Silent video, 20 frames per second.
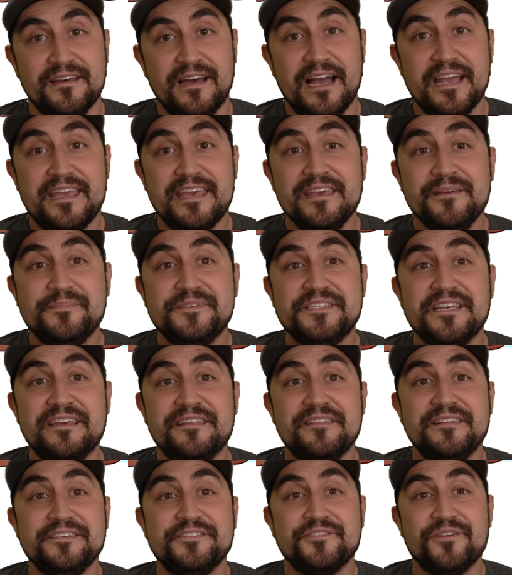I keep
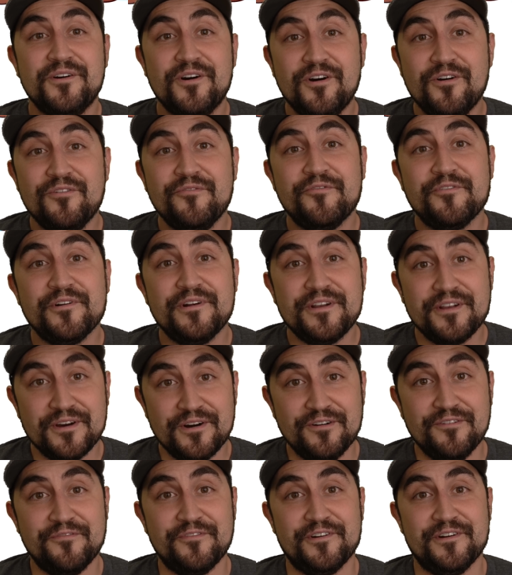seeing this over and
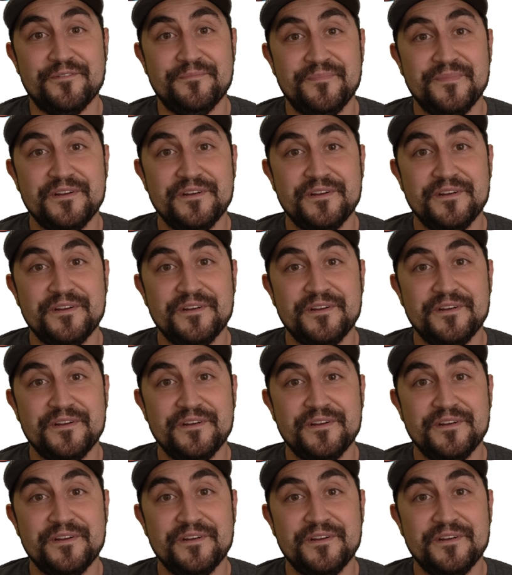over.